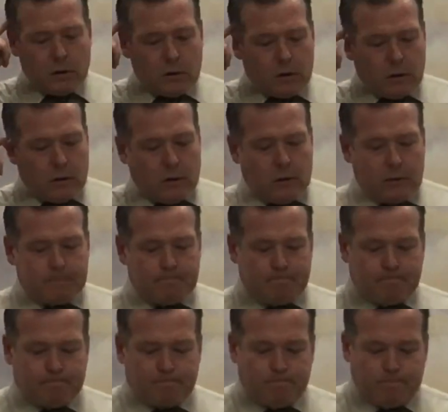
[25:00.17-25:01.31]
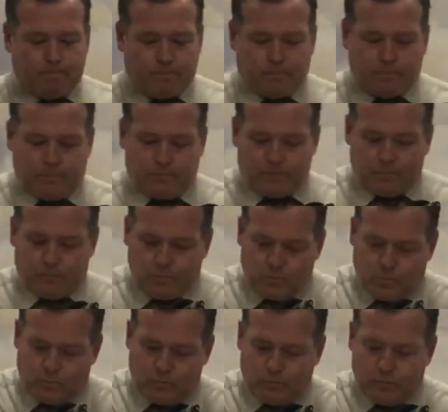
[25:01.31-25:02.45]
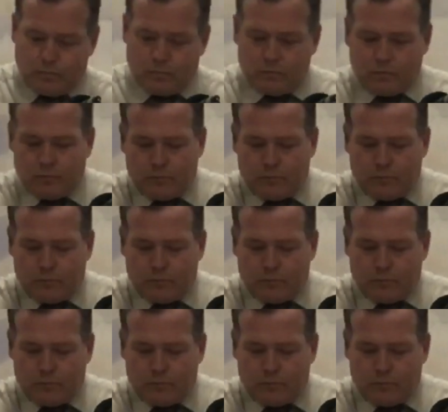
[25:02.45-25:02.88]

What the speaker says: [no speech]